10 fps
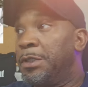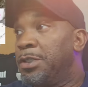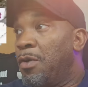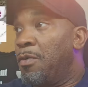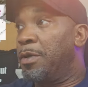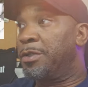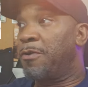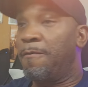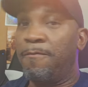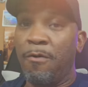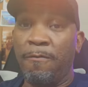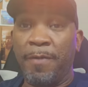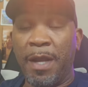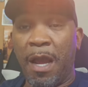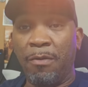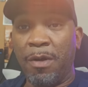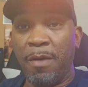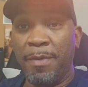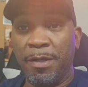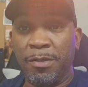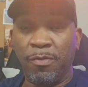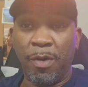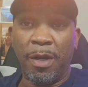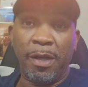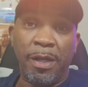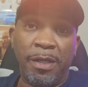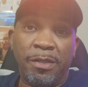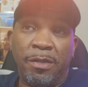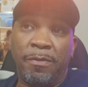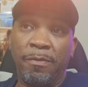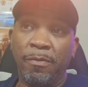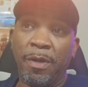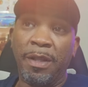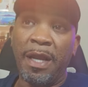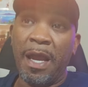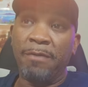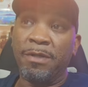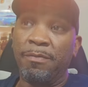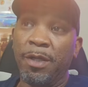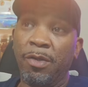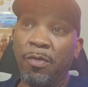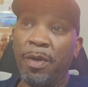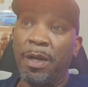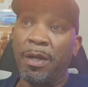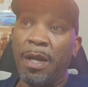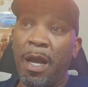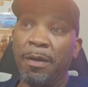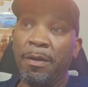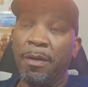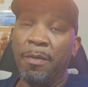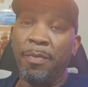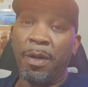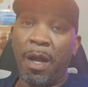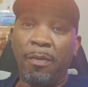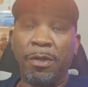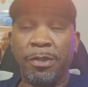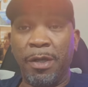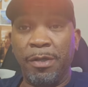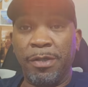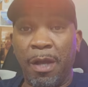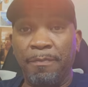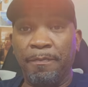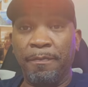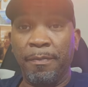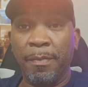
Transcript: so on and so forth, and the outcome is what it is, whether they have something to do with it or not. But uh, I want to show you something.